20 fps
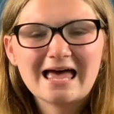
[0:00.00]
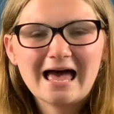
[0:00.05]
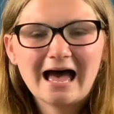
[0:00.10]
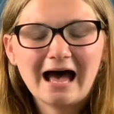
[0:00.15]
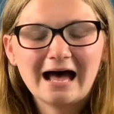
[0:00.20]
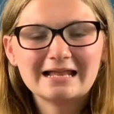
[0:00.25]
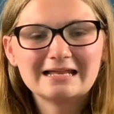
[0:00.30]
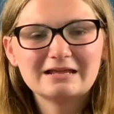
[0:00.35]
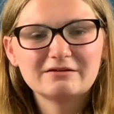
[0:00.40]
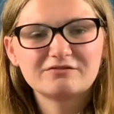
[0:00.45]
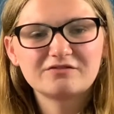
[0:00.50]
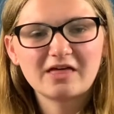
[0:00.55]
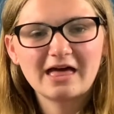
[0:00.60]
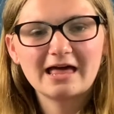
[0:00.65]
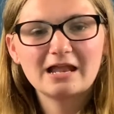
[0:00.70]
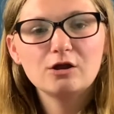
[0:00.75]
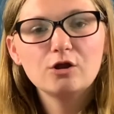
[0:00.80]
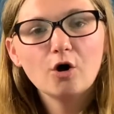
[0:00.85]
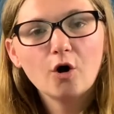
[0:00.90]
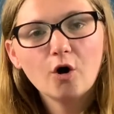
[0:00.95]
and if they're
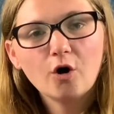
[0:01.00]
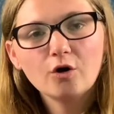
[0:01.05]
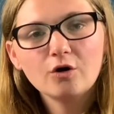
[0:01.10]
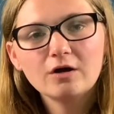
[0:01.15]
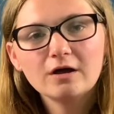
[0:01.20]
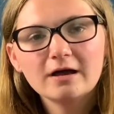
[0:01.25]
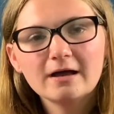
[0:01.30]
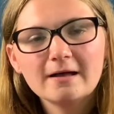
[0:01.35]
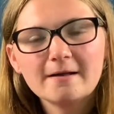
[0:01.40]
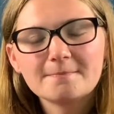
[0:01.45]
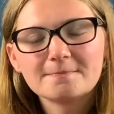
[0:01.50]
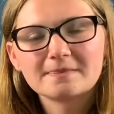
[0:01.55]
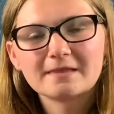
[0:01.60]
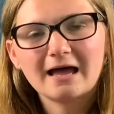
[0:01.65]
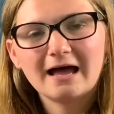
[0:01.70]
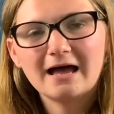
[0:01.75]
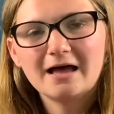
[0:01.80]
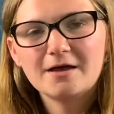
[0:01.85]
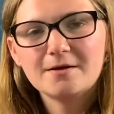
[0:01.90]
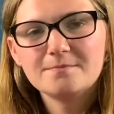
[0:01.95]
long,
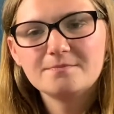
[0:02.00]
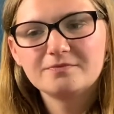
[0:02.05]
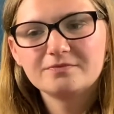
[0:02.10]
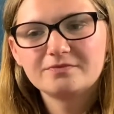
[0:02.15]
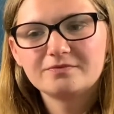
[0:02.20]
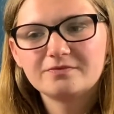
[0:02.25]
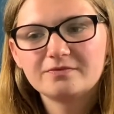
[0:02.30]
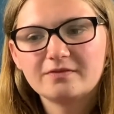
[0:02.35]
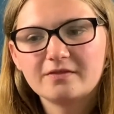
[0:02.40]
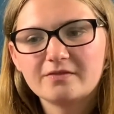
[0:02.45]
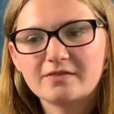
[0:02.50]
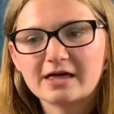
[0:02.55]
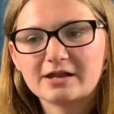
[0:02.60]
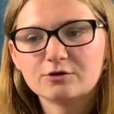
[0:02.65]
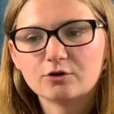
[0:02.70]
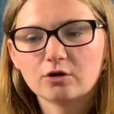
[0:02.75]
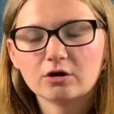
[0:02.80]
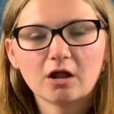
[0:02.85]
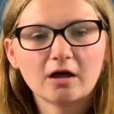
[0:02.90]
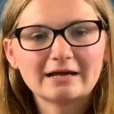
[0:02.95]
they're
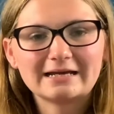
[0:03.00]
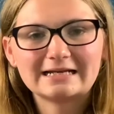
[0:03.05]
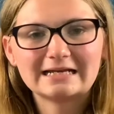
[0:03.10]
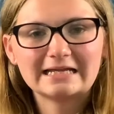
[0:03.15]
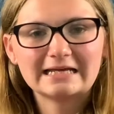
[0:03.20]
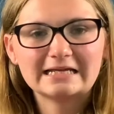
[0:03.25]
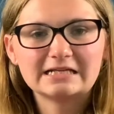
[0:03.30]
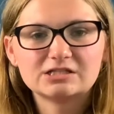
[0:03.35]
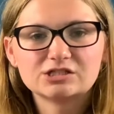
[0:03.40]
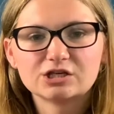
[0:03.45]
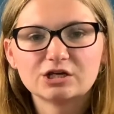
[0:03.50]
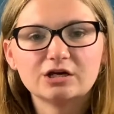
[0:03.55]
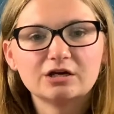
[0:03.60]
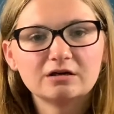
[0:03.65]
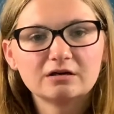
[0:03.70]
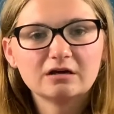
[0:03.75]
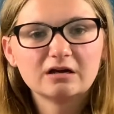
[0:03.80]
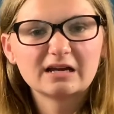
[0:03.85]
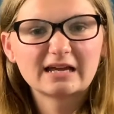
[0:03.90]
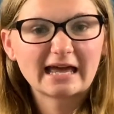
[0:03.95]
not likely to
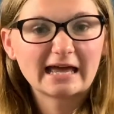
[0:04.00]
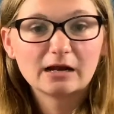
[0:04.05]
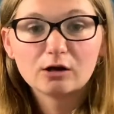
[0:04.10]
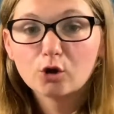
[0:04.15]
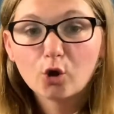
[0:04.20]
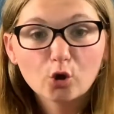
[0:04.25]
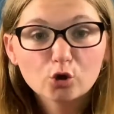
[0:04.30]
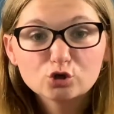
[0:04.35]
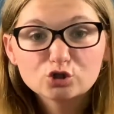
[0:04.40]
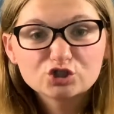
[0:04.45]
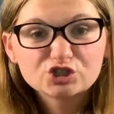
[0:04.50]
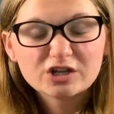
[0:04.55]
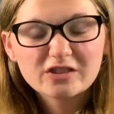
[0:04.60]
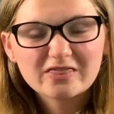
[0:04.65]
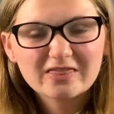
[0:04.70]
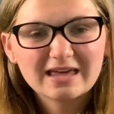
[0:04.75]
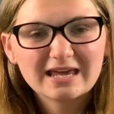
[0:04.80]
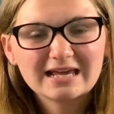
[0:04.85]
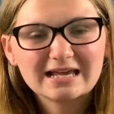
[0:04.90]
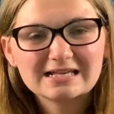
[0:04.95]
get lodged and
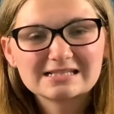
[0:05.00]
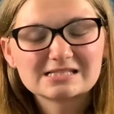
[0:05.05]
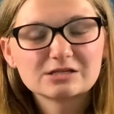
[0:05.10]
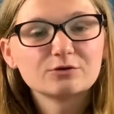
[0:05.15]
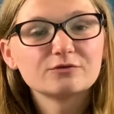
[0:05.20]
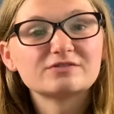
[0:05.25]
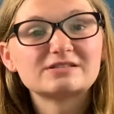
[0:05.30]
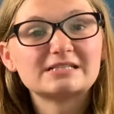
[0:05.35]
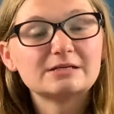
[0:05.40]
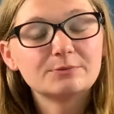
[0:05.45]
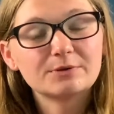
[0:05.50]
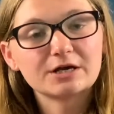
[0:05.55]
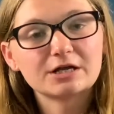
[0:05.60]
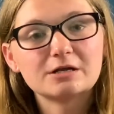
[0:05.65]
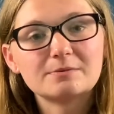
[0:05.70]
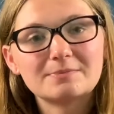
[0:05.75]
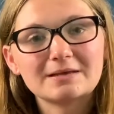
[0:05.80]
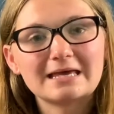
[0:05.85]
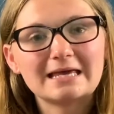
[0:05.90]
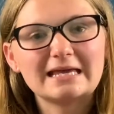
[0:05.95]
things. And obviously we're going to
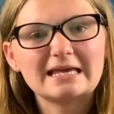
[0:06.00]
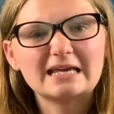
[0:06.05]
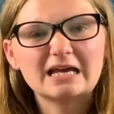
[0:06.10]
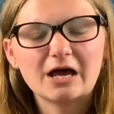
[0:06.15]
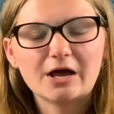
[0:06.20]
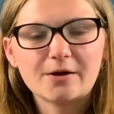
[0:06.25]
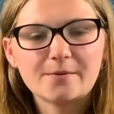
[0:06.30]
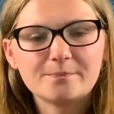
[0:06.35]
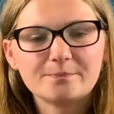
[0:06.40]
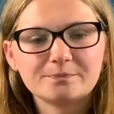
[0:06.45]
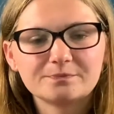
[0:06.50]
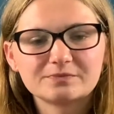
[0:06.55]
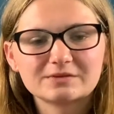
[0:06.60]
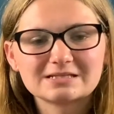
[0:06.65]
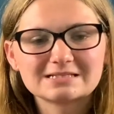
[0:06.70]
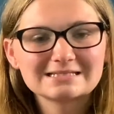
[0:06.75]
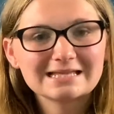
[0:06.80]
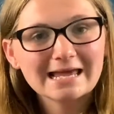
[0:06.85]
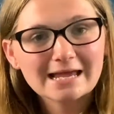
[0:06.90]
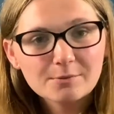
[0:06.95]
be
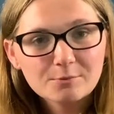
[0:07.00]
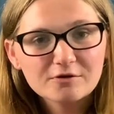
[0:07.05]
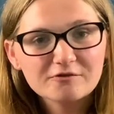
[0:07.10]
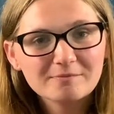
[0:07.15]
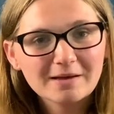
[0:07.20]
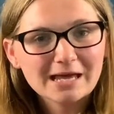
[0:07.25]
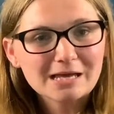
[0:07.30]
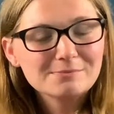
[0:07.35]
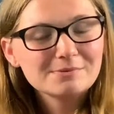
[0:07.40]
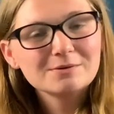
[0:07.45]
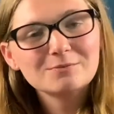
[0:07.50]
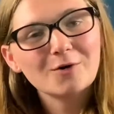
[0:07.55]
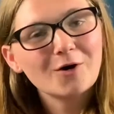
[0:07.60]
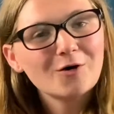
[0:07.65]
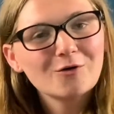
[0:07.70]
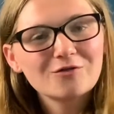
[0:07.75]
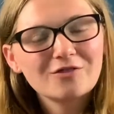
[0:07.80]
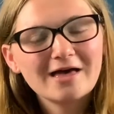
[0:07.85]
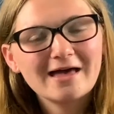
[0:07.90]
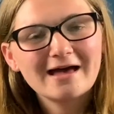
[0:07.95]
staying with baby while
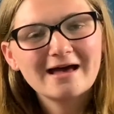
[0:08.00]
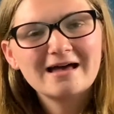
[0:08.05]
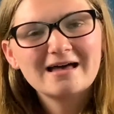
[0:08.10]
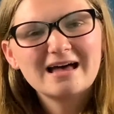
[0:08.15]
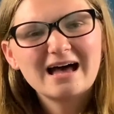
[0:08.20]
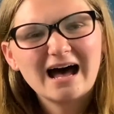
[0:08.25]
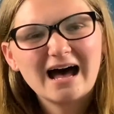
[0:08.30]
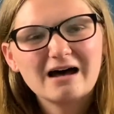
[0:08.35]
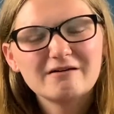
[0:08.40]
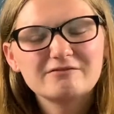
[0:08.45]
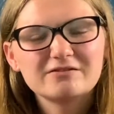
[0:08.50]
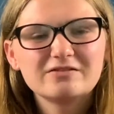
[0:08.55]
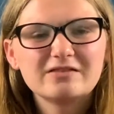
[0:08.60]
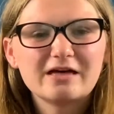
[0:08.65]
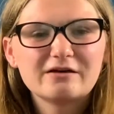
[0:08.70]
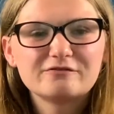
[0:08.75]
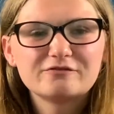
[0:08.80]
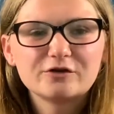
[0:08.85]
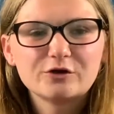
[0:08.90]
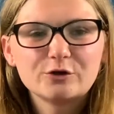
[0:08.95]
they're having their
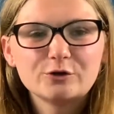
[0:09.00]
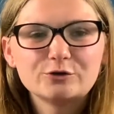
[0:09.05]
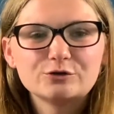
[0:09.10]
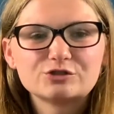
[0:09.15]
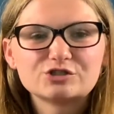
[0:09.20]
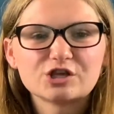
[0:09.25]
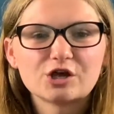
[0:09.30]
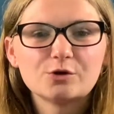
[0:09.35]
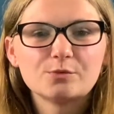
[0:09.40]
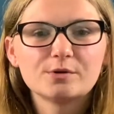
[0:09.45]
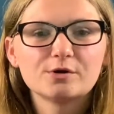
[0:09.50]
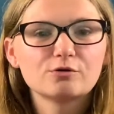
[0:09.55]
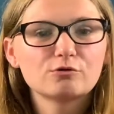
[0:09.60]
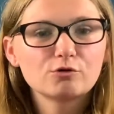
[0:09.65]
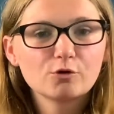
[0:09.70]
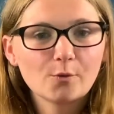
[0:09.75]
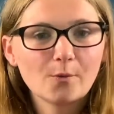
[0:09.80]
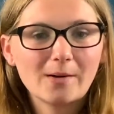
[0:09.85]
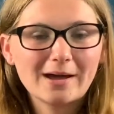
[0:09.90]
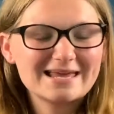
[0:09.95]
food, so we're
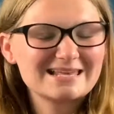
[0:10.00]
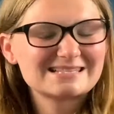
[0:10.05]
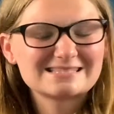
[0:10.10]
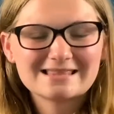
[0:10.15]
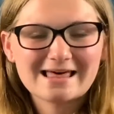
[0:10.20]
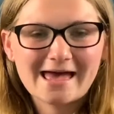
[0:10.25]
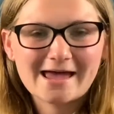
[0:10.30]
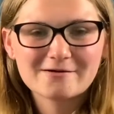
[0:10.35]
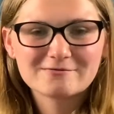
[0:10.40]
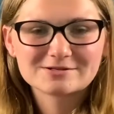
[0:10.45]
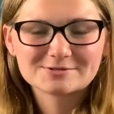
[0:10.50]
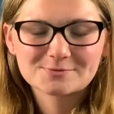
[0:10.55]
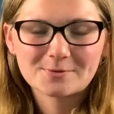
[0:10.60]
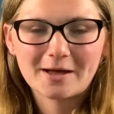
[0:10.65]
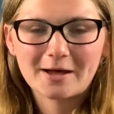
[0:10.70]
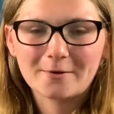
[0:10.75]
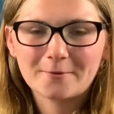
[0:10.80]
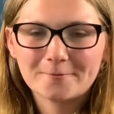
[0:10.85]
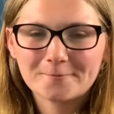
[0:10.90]
always there as well.